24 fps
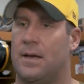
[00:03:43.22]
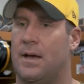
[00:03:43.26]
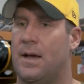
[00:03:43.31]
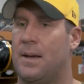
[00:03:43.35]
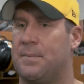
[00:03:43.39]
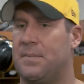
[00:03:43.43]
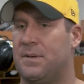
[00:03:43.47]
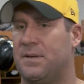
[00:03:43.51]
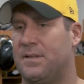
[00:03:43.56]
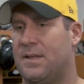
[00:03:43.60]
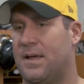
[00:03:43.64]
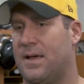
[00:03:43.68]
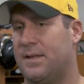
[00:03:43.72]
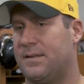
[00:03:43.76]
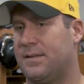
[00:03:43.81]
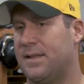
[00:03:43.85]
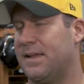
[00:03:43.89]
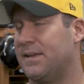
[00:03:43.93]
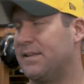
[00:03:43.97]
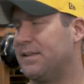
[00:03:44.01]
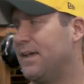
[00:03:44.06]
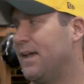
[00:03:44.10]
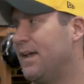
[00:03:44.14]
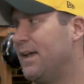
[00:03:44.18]
I mean that
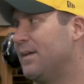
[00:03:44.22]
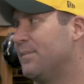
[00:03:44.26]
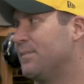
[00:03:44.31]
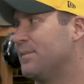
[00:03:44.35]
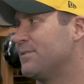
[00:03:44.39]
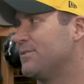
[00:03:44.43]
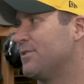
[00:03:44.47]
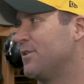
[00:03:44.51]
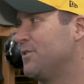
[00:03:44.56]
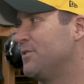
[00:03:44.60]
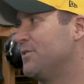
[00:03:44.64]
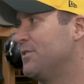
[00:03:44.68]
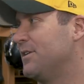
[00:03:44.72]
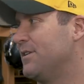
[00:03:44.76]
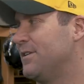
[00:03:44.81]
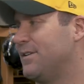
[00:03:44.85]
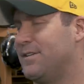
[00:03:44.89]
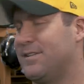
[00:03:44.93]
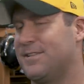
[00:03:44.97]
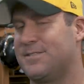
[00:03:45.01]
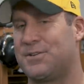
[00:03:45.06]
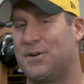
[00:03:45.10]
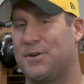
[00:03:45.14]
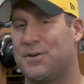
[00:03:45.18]
that game. It's hard to
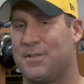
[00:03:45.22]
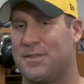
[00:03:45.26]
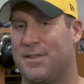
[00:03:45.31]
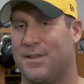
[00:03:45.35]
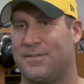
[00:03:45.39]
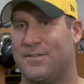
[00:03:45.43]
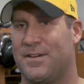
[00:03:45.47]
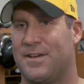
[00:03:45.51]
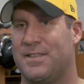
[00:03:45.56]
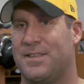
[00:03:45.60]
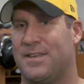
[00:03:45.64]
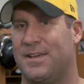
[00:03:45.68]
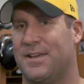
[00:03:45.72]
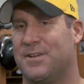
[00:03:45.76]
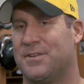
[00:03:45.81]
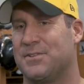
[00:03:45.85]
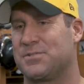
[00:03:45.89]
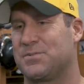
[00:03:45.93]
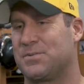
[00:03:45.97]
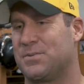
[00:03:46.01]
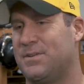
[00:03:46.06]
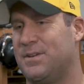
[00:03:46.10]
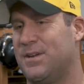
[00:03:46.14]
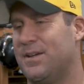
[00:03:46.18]
it's hard to think of anything
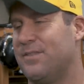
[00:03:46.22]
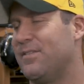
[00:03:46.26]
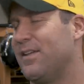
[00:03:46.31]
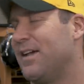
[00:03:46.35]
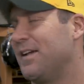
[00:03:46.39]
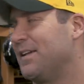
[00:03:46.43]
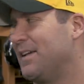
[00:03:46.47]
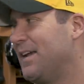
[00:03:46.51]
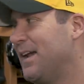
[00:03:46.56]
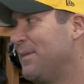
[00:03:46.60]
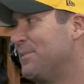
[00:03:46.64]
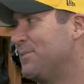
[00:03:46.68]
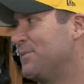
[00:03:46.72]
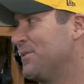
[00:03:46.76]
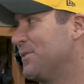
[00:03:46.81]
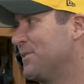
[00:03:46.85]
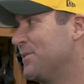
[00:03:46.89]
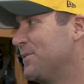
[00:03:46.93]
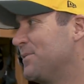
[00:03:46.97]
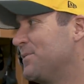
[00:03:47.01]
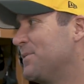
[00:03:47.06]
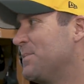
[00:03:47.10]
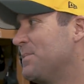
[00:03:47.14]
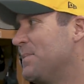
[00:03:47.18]
else when you have that game to
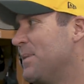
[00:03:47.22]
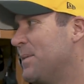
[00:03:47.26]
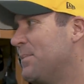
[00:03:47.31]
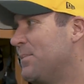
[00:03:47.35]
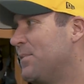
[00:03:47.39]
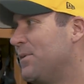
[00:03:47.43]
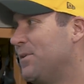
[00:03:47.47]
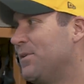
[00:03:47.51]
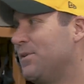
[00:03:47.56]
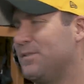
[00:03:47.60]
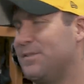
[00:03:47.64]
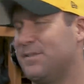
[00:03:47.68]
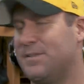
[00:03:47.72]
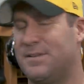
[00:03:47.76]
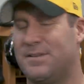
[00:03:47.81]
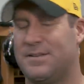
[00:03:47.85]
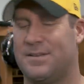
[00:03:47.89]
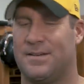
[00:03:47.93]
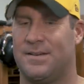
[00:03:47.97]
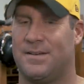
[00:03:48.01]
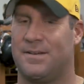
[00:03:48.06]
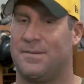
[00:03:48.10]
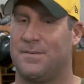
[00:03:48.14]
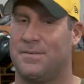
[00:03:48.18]
remember, and
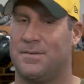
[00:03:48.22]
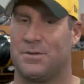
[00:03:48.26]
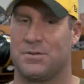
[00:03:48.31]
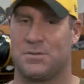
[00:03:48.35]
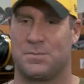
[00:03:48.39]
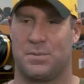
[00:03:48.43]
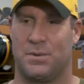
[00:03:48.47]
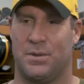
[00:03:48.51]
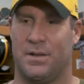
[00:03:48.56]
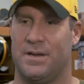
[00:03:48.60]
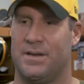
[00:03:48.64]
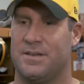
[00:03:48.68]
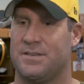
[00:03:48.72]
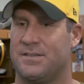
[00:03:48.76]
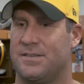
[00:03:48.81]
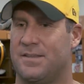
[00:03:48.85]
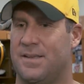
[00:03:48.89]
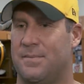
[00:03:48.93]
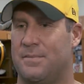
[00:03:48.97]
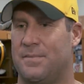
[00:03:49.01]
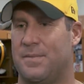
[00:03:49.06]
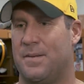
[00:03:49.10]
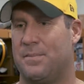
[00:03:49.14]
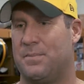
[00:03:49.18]
uh, those plays
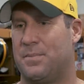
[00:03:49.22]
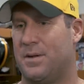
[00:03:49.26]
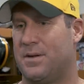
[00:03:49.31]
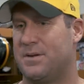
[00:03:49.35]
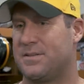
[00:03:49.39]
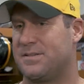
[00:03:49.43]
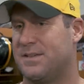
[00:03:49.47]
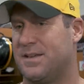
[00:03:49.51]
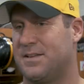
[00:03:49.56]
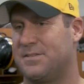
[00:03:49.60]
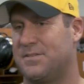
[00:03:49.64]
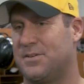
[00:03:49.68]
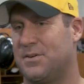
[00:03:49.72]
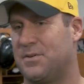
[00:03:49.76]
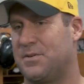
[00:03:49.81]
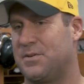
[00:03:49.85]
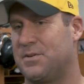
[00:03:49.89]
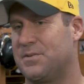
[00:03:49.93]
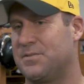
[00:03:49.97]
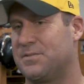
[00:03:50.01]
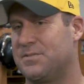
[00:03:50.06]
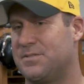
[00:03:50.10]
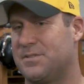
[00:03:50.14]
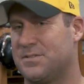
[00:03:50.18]
and that that play to San
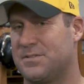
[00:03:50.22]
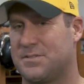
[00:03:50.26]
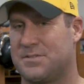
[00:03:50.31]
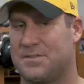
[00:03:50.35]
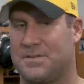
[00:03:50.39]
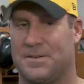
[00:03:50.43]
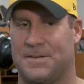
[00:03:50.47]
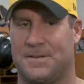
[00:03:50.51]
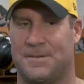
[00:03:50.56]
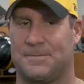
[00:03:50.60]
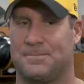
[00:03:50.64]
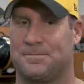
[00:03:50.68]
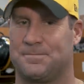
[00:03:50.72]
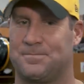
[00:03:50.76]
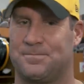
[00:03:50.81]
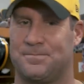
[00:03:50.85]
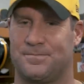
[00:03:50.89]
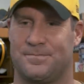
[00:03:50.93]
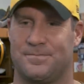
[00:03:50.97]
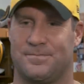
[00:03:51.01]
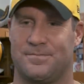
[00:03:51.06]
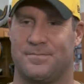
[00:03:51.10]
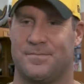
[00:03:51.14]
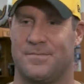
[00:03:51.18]
Antonio was just um,
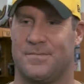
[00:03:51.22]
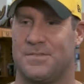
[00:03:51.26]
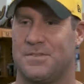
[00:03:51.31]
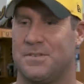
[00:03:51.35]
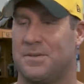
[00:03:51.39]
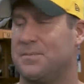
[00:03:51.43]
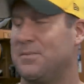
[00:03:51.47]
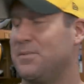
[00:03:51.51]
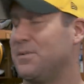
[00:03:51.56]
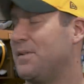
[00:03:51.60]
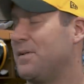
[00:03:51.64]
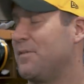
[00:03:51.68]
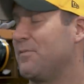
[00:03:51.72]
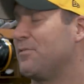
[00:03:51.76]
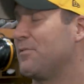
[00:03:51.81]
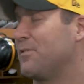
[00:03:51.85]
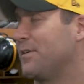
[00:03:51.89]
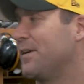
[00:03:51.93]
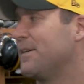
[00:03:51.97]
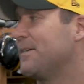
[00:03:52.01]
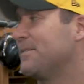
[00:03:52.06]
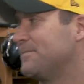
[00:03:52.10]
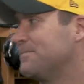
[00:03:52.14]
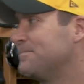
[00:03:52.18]
something they'll never
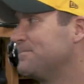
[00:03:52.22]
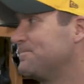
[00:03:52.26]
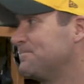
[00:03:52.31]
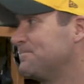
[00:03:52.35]
forget.